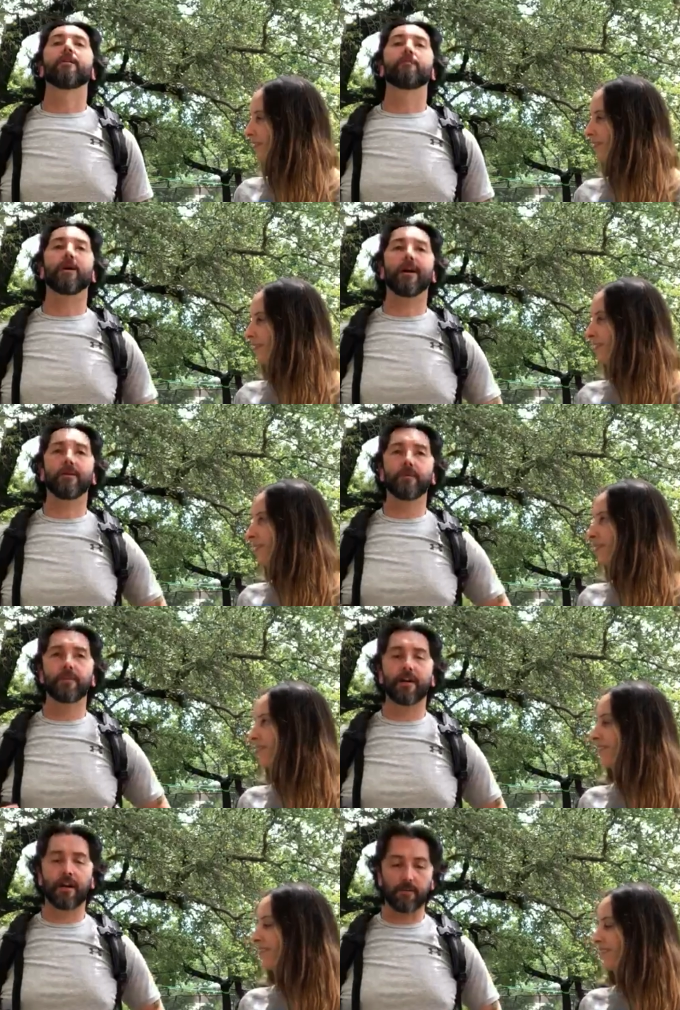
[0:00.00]
Speaker 1: bottom
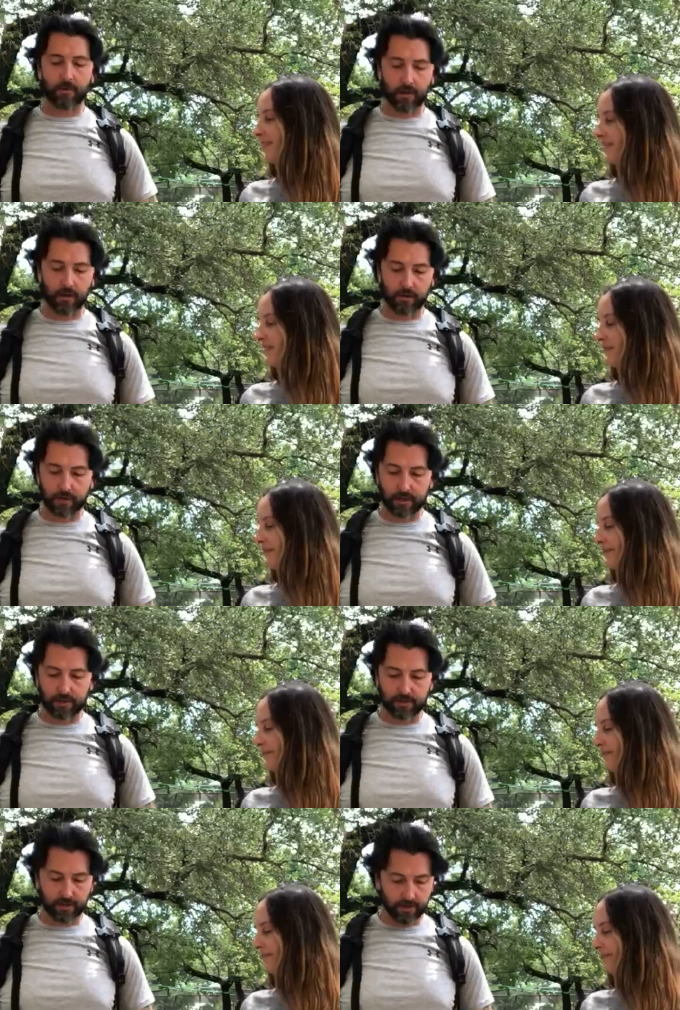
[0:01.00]
to top
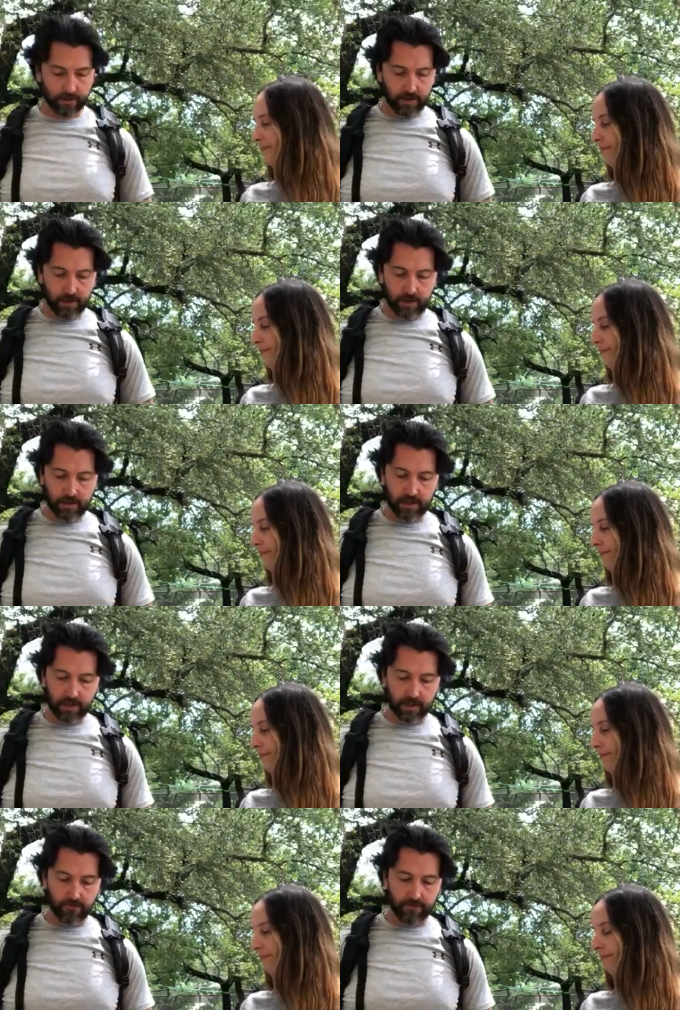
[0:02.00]
always. Get
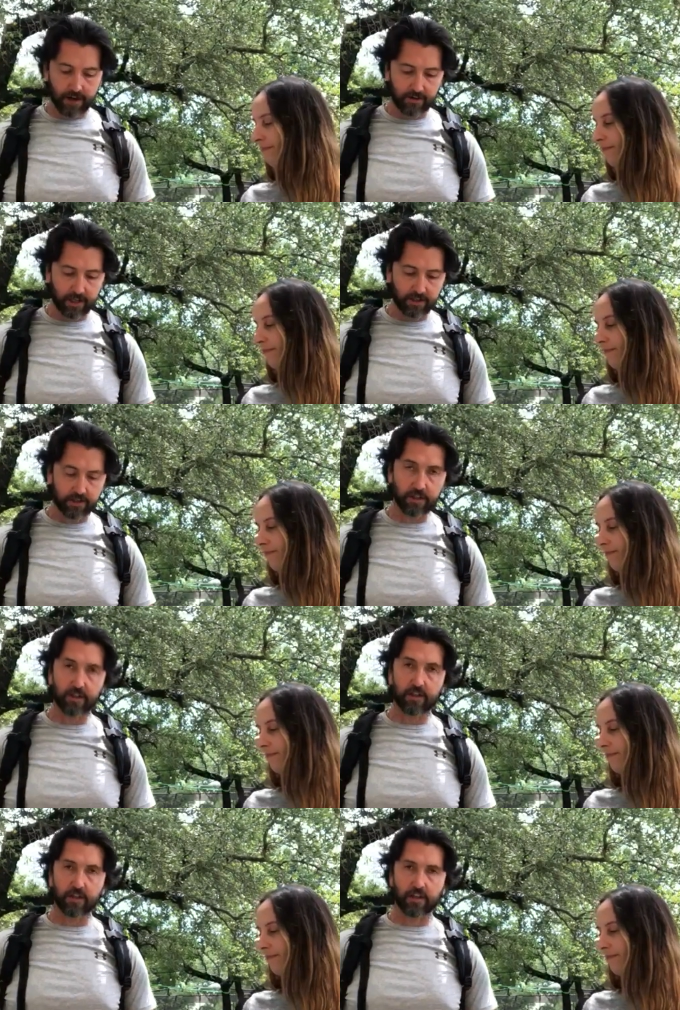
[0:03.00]
a good
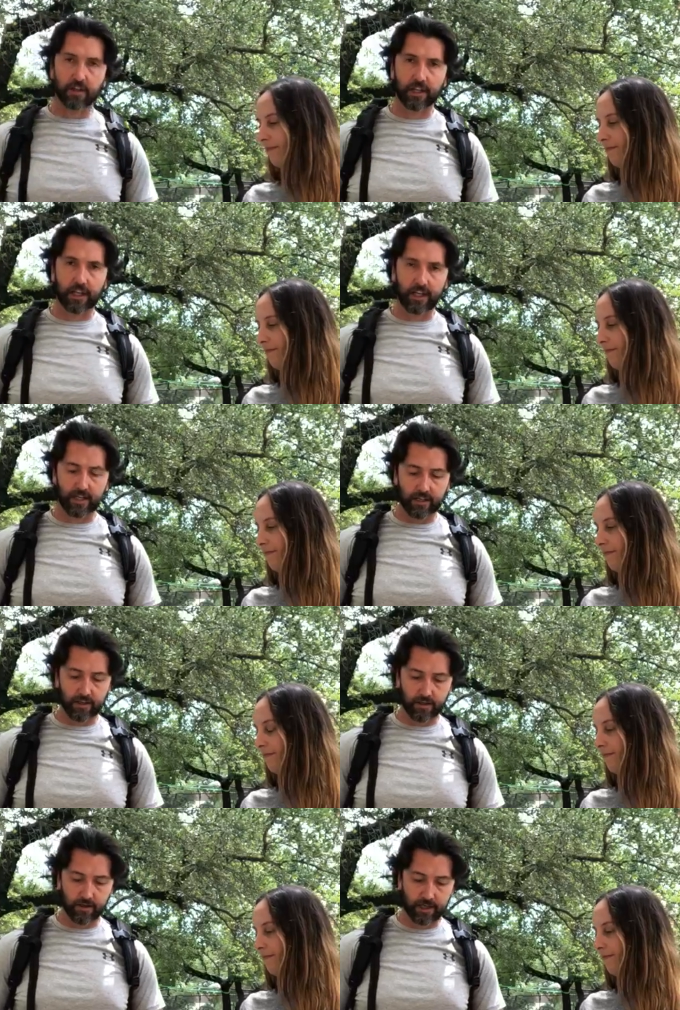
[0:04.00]
foundation. You're gonna click in
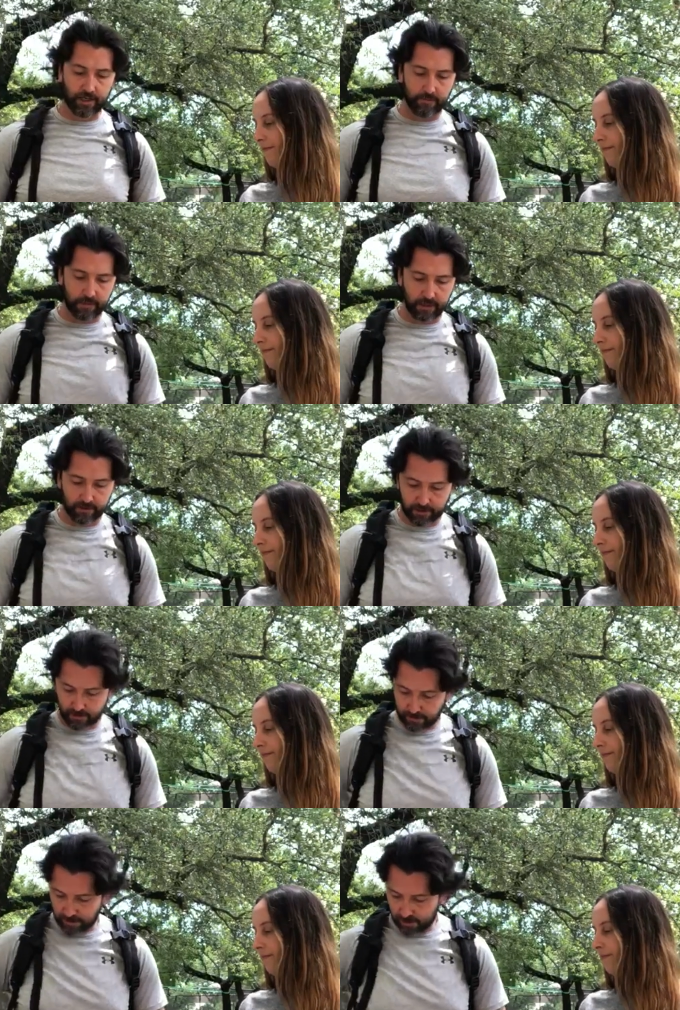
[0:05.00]
your hip belt,
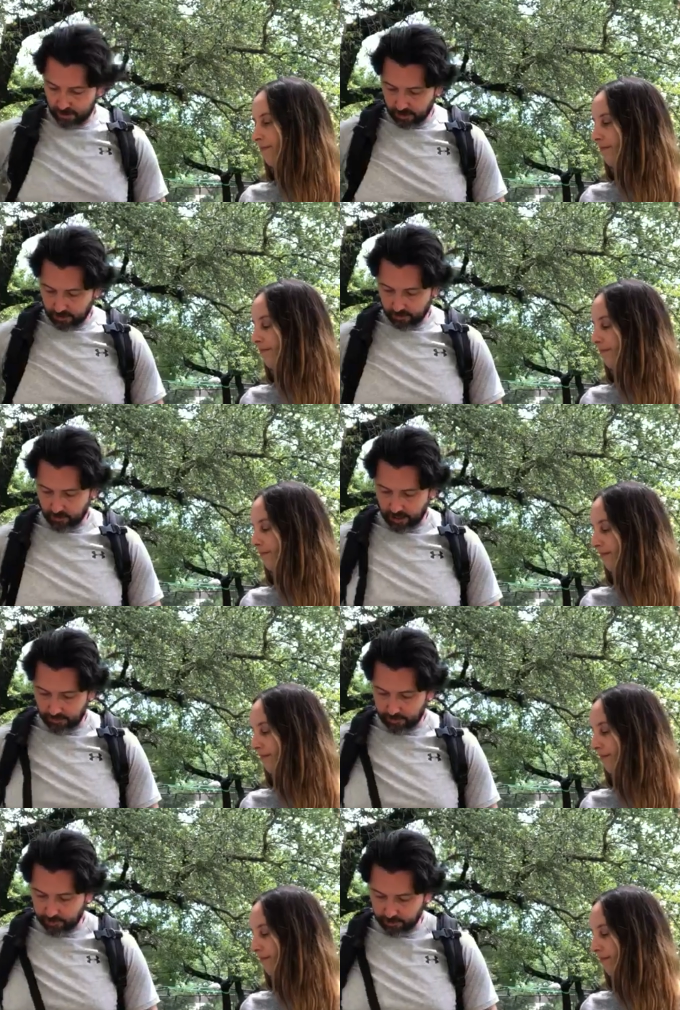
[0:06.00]

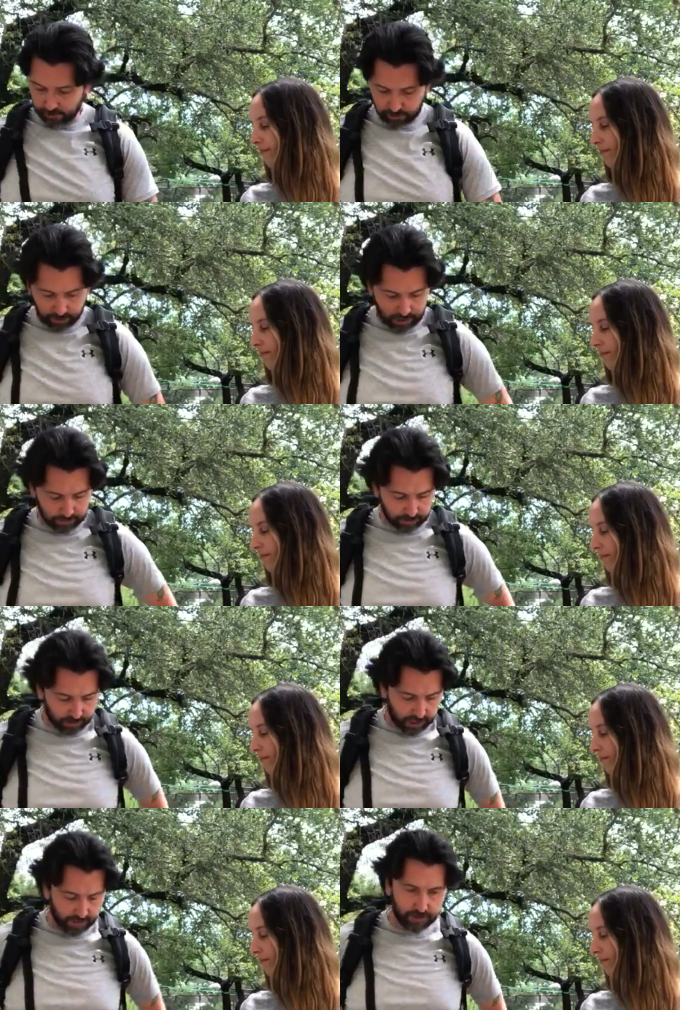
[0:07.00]
grab the two straps
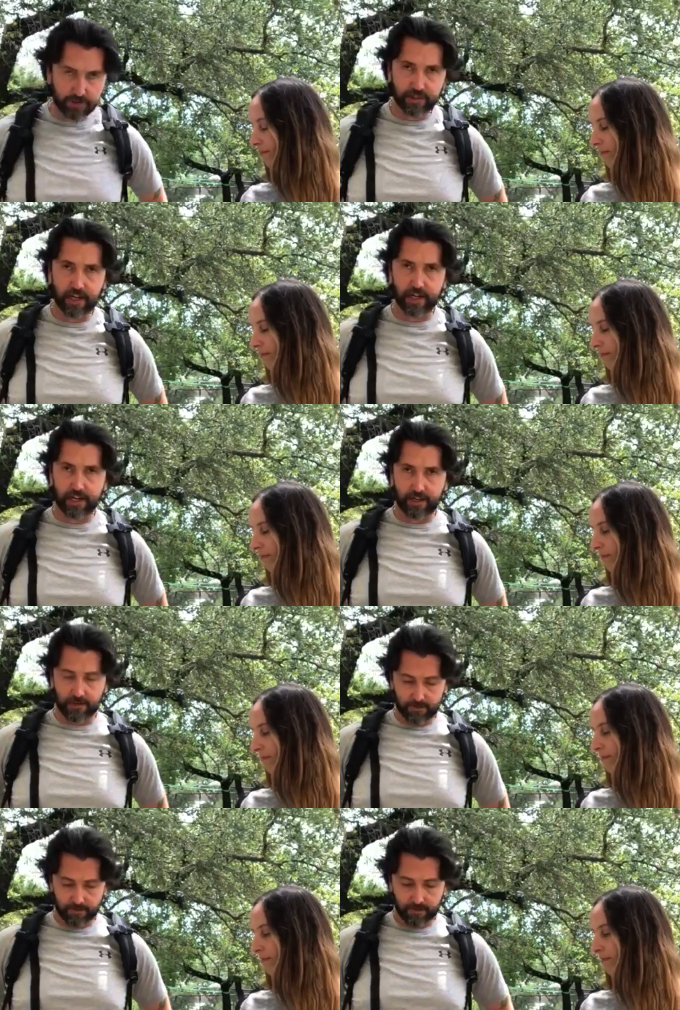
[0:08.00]
on either
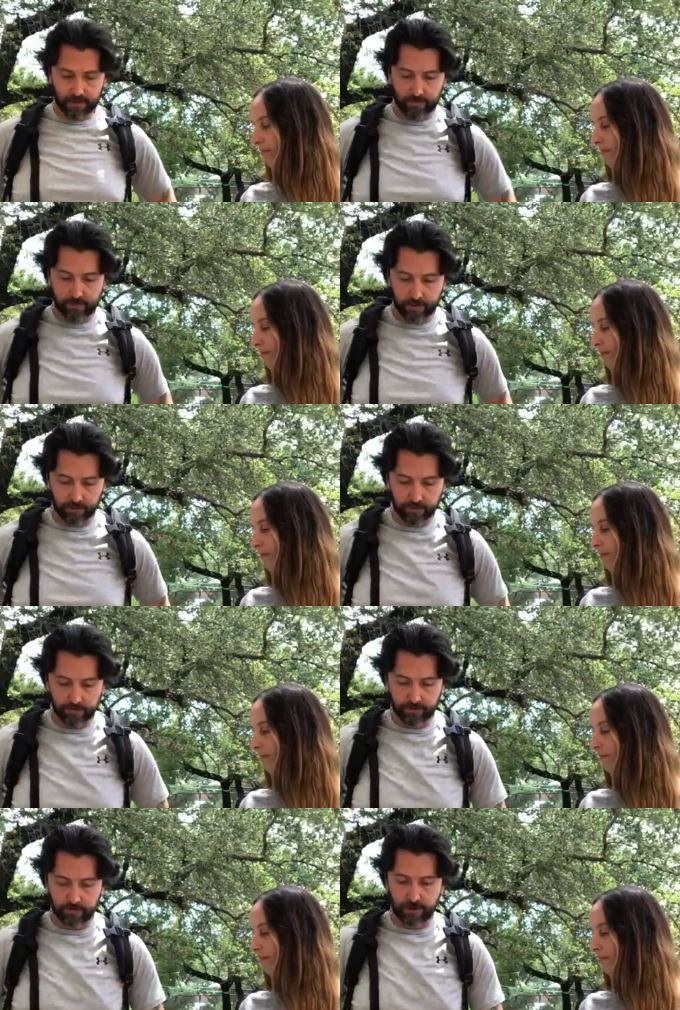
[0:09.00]
side and pull
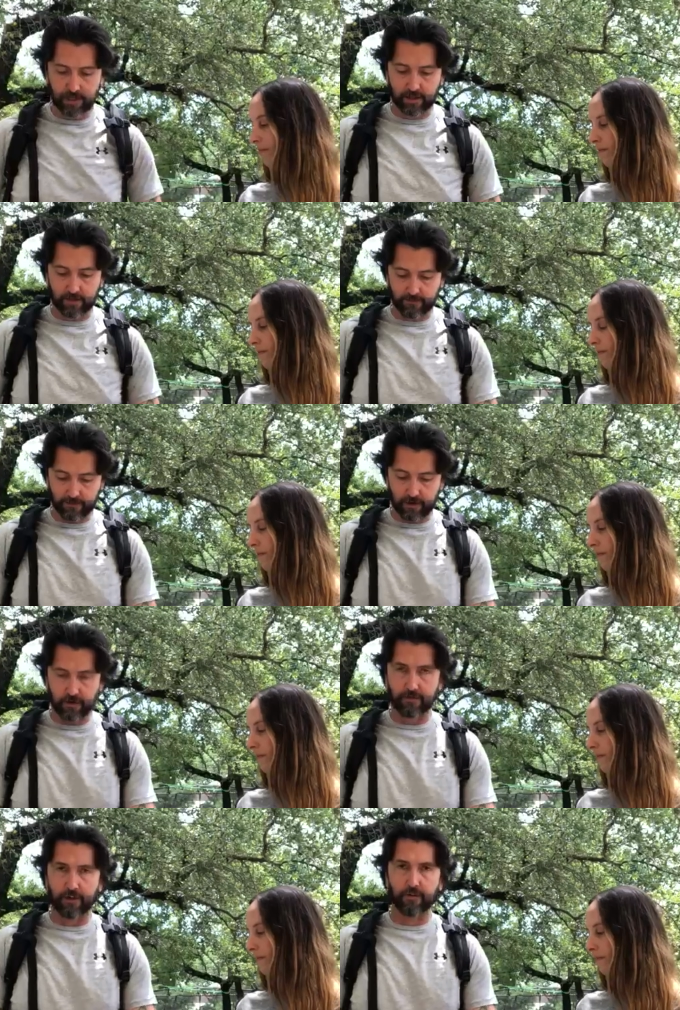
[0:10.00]
directly in
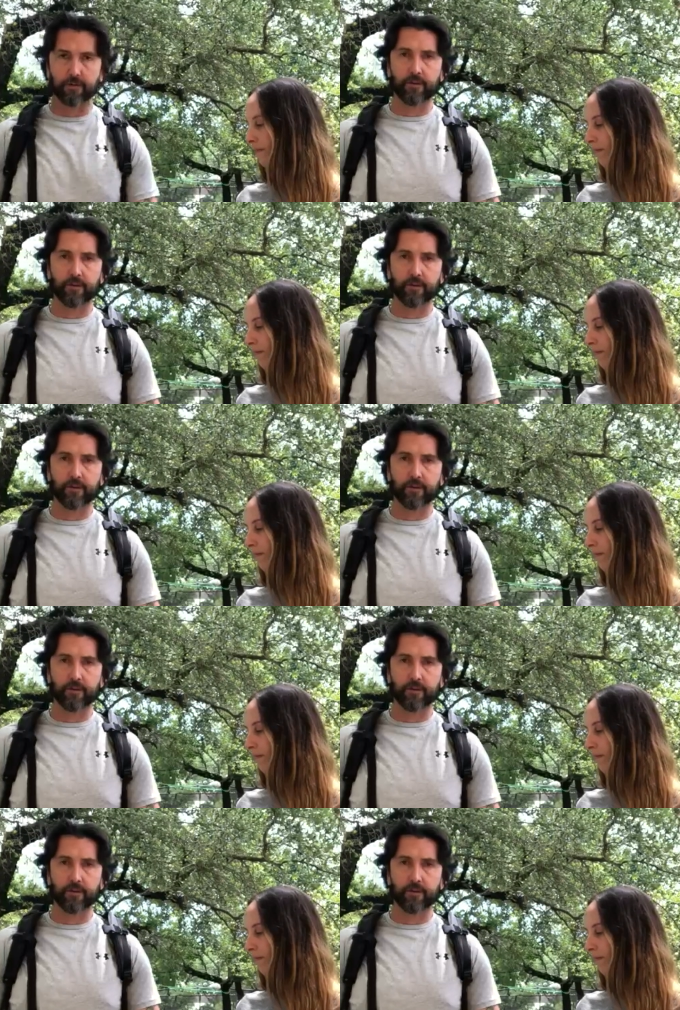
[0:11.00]
front of you.